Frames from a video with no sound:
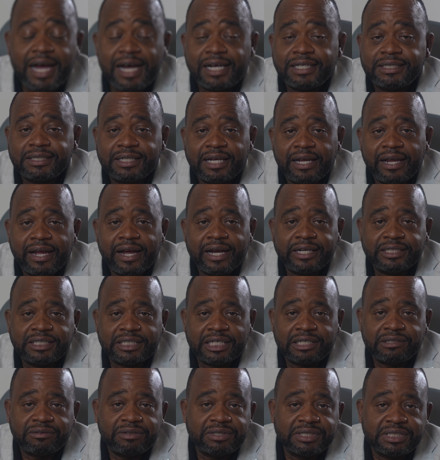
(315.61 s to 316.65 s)
Ask AI
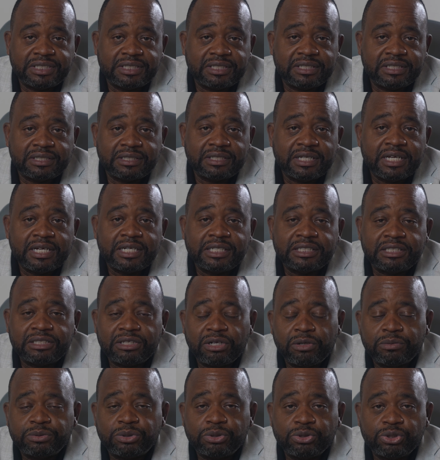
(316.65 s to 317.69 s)
generates it. Set
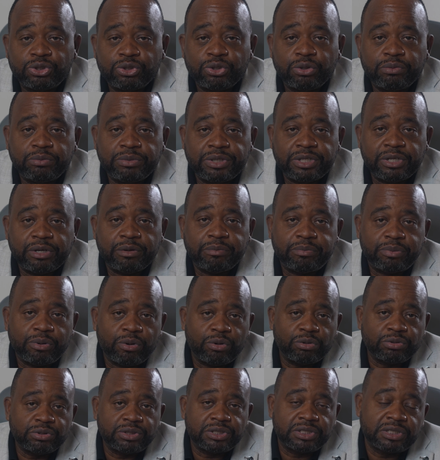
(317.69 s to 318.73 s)
up social media
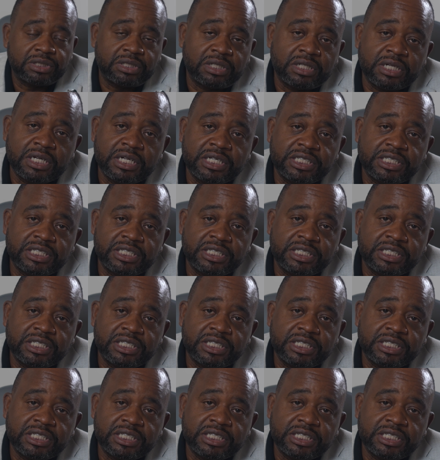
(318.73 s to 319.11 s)
posts.